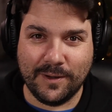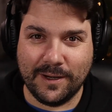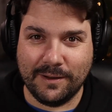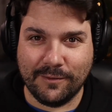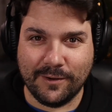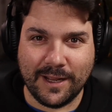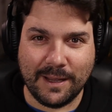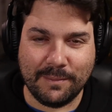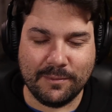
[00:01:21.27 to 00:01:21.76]

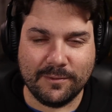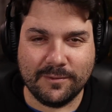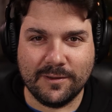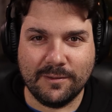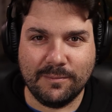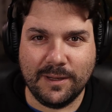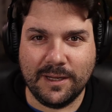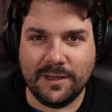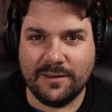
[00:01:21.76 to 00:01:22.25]
whatever it happens
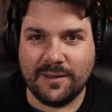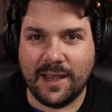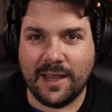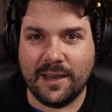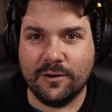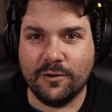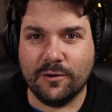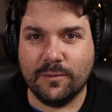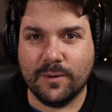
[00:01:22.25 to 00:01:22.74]
to be,
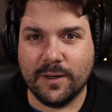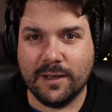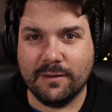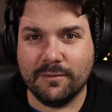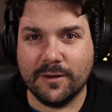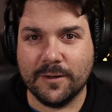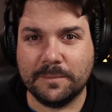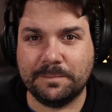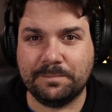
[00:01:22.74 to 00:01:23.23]
10 or
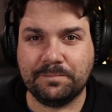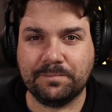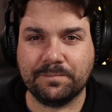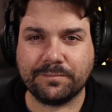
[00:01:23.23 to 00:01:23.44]
whatever.